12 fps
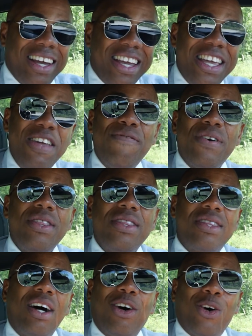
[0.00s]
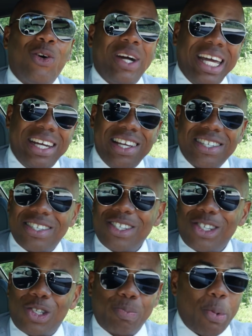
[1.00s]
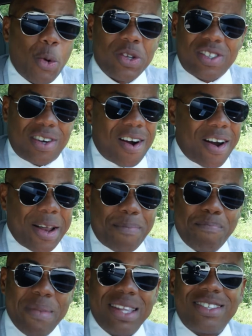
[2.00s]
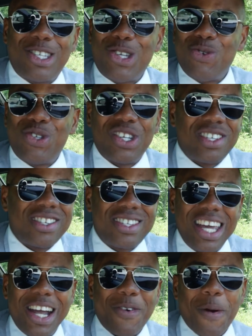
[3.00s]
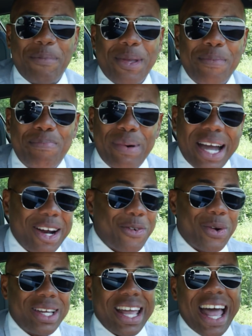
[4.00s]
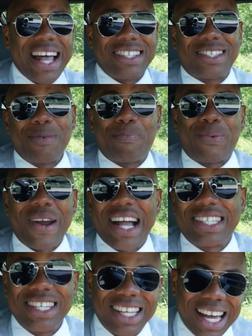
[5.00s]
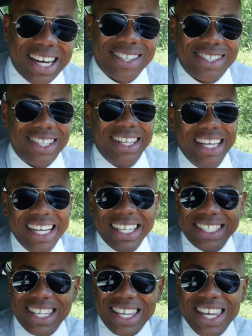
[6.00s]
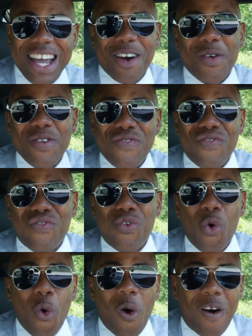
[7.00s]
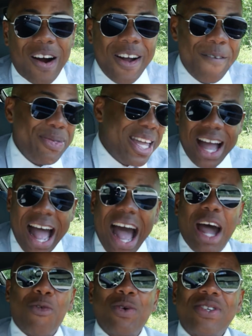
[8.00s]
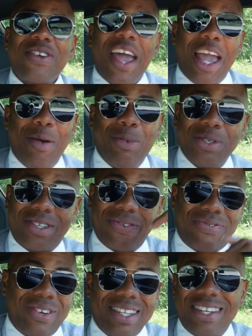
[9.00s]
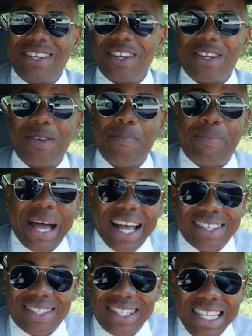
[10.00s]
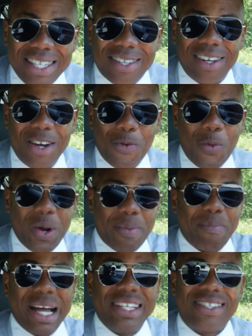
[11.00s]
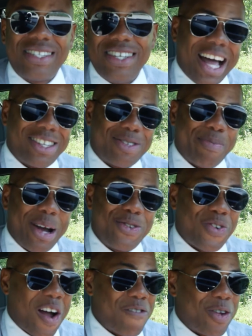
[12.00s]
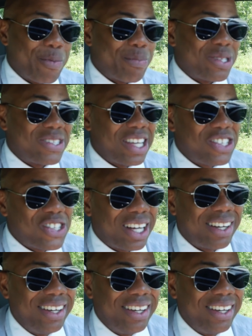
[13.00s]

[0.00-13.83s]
even though it is a sports car that meant to just tear up the back road, it has the practicality to carry four. I was able to fit into the back seat with my seat. That's my driving position.